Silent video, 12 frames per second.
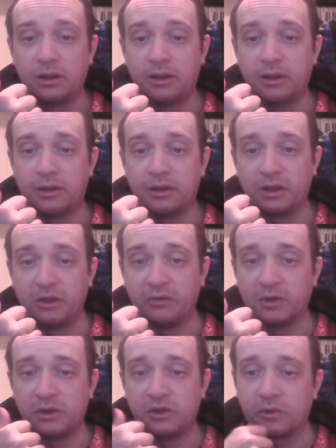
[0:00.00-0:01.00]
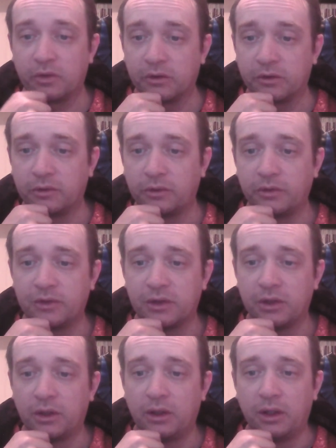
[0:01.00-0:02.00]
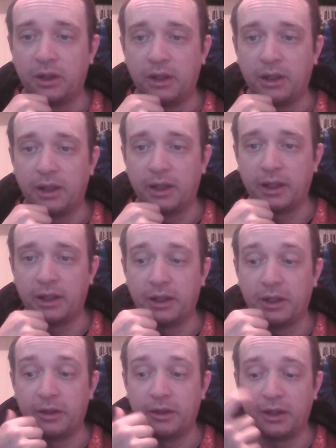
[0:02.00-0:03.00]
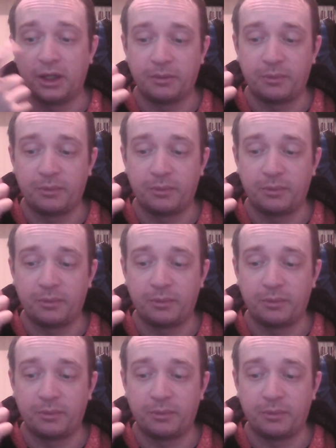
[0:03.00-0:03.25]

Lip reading: the Ivalice Chronicles. I